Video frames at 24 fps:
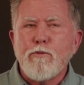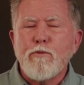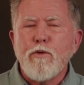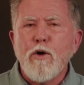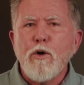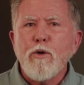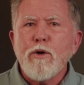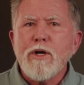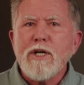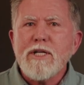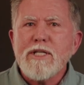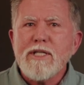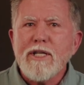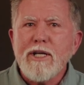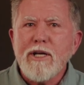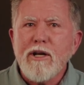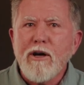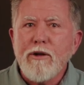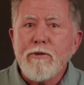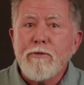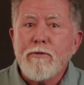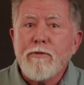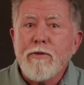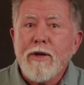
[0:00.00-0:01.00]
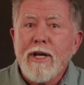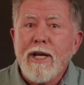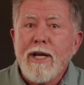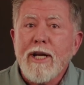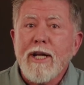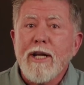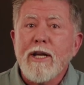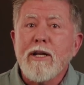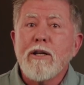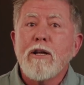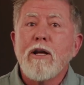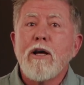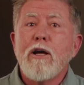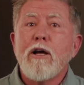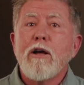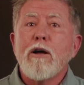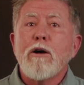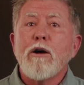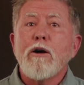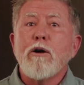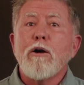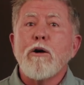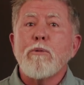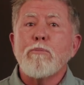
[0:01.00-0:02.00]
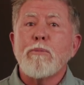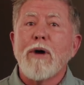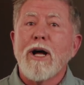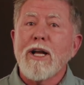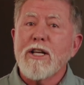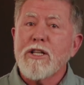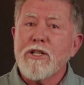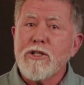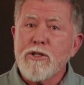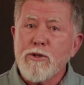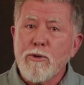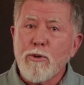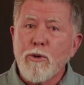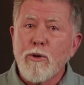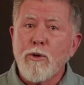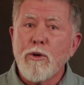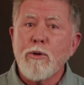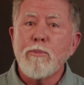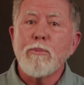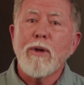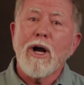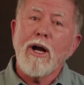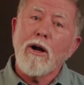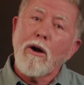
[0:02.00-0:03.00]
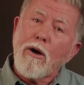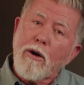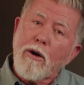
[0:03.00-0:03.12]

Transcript: focusing on feeding uh, my soul, my